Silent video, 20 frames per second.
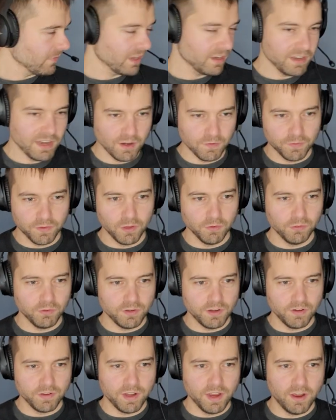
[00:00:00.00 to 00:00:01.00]
Now, for those who
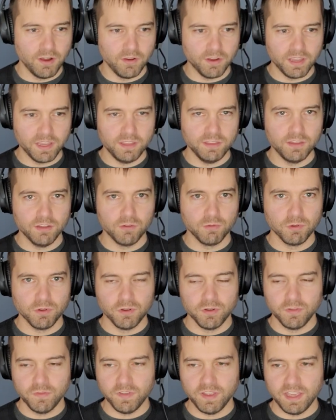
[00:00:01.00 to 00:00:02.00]
don't know, In the
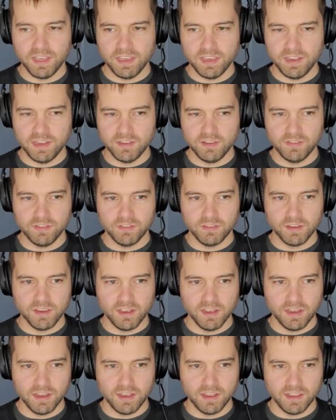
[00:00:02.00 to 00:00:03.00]
Groove is,
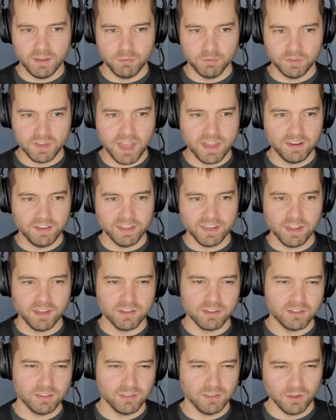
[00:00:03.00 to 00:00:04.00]
uh, it was kind of like a
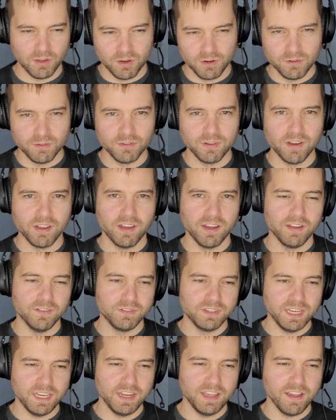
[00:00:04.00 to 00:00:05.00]
clone
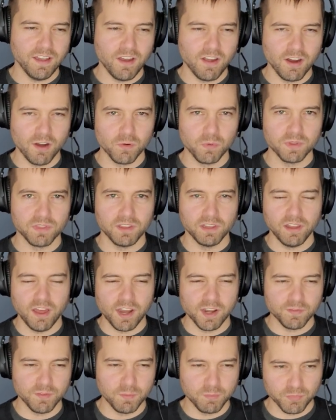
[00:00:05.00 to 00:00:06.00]
of D D R with a
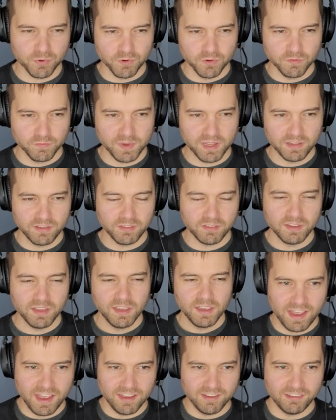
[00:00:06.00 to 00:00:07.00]
lot of improvements.
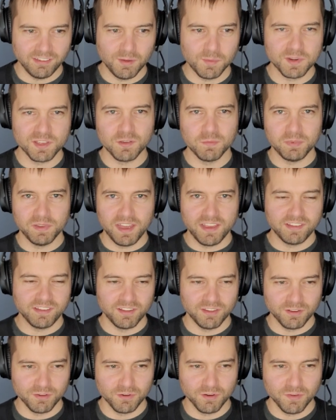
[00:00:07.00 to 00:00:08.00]
As somebody who plays
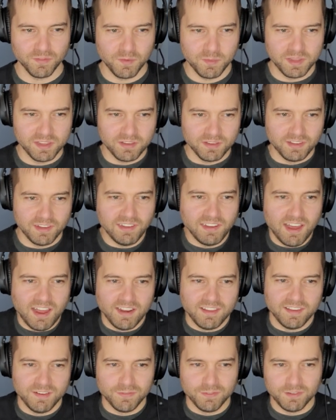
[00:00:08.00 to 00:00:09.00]
In the Groove, I mean, there's a lot
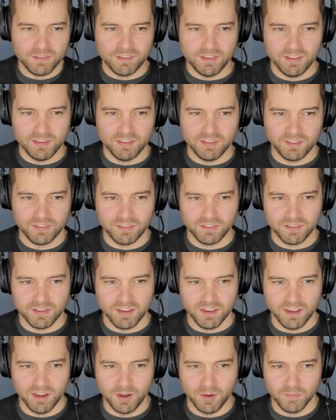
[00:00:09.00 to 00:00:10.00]
of differences
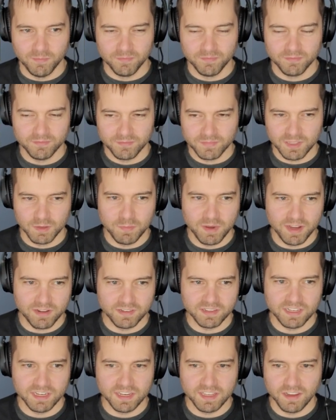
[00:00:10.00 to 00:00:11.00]
um, compared
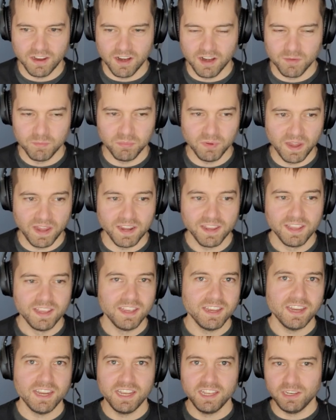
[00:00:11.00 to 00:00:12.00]
to D D R, but
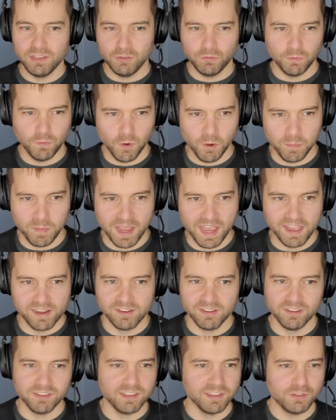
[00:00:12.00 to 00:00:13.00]
it is four
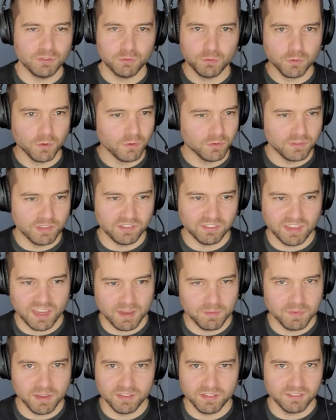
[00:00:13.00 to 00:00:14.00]
panel, it scrolls the
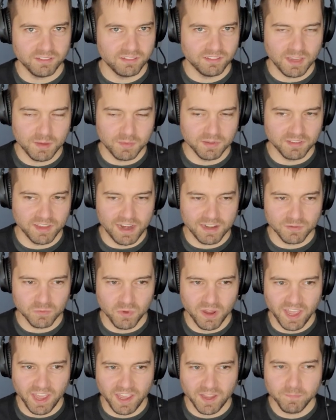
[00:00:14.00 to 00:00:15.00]
same, ex same exact
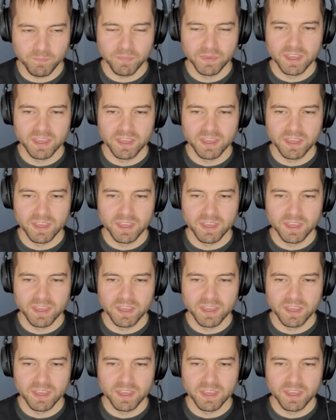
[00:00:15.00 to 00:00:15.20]
way.